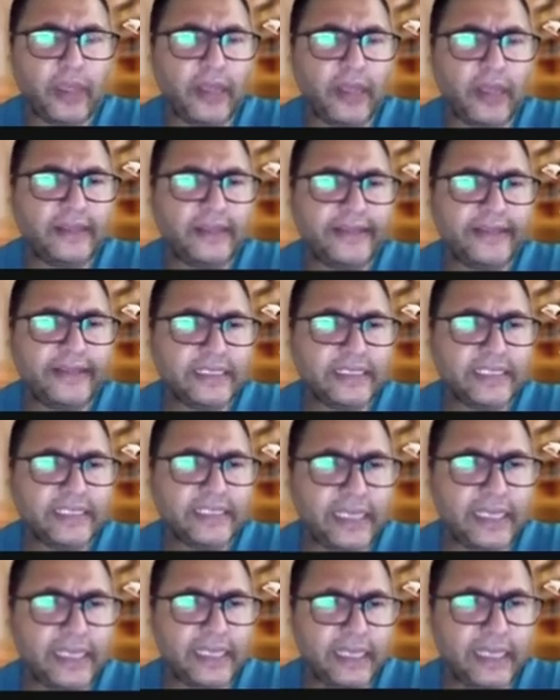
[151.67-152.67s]

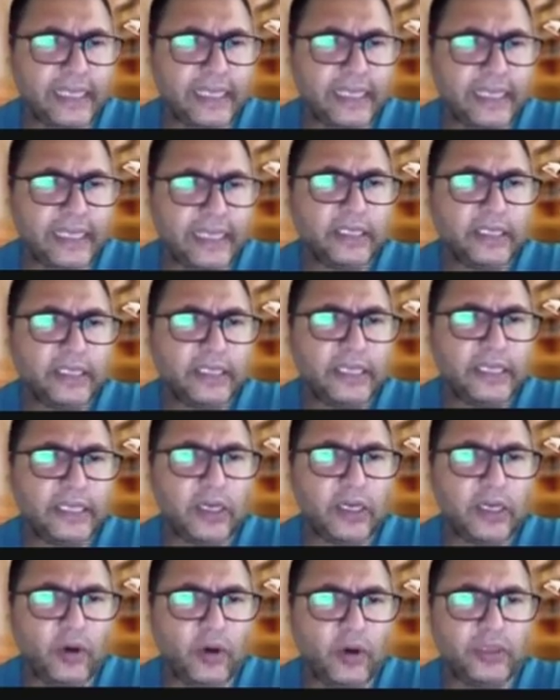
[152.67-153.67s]
said the
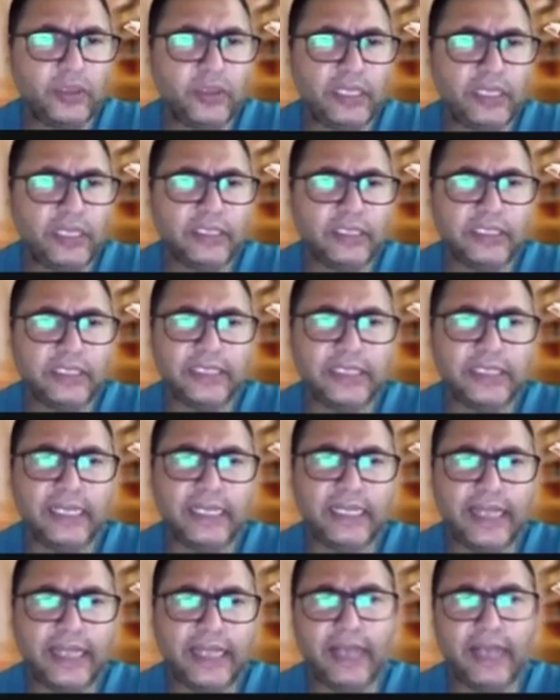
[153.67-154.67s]
coding is a
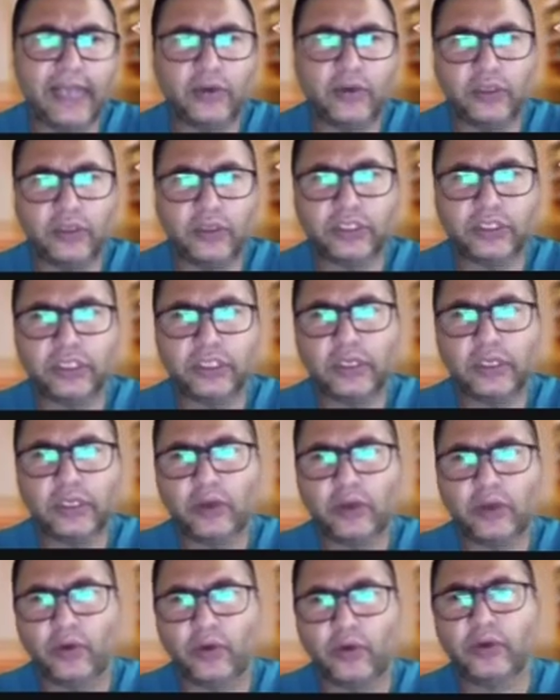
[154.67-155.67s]
language.
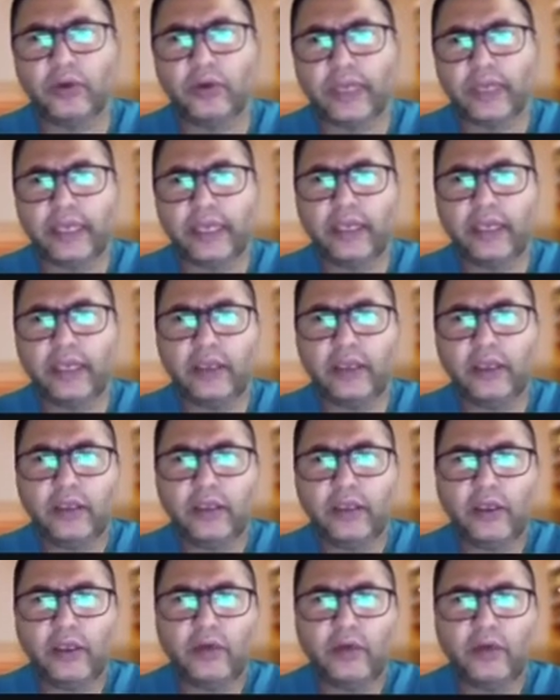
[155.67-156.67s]
Okay,
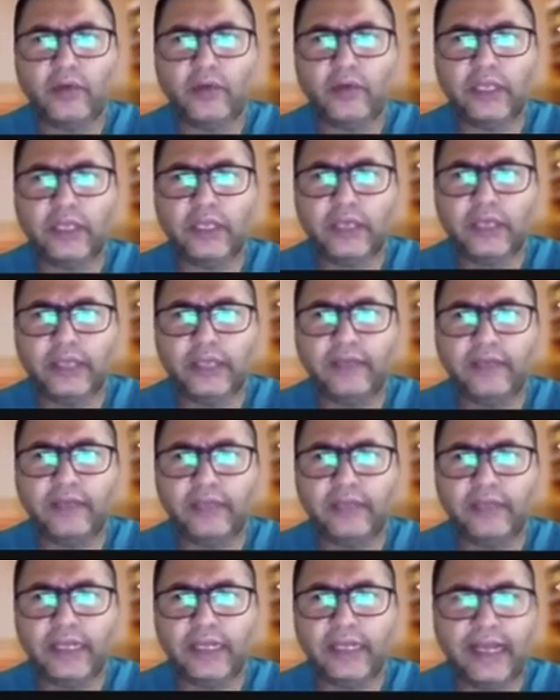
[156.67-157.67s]
what kind of the
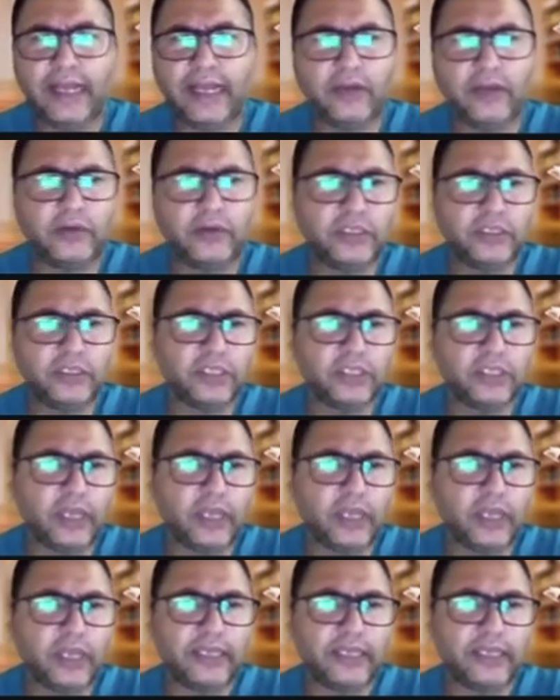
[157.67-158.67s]
language I
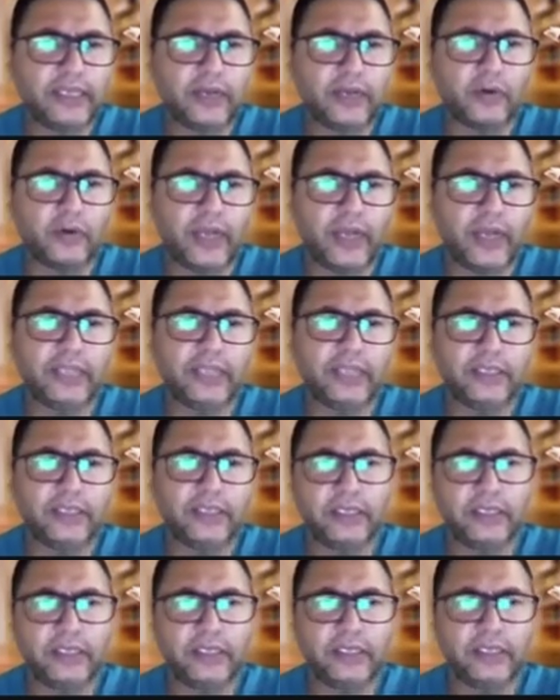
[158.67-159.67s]
can write here?
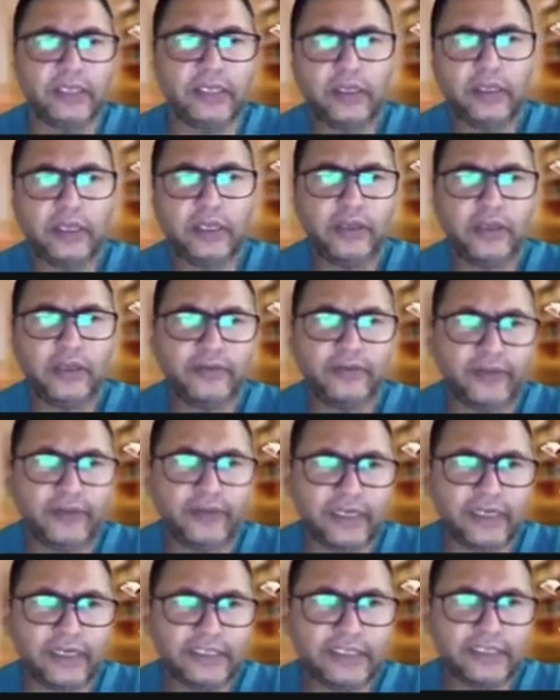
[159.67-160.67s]

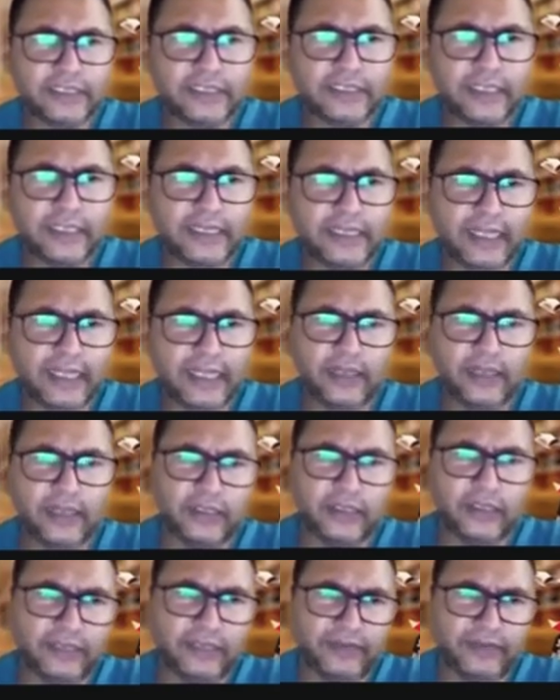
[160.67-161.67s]
First language, the
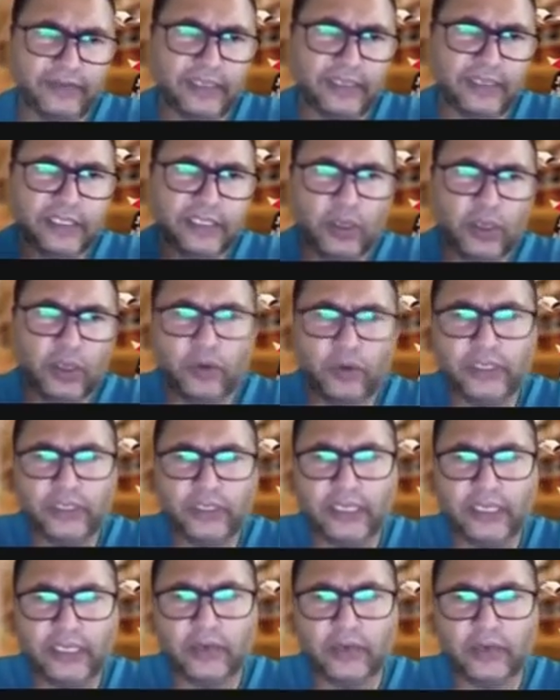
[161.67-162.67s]
first coding
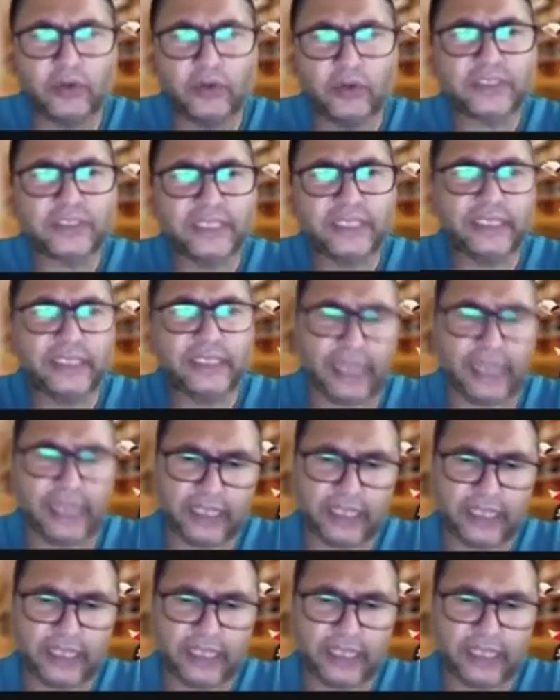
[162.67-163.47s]
or syntax.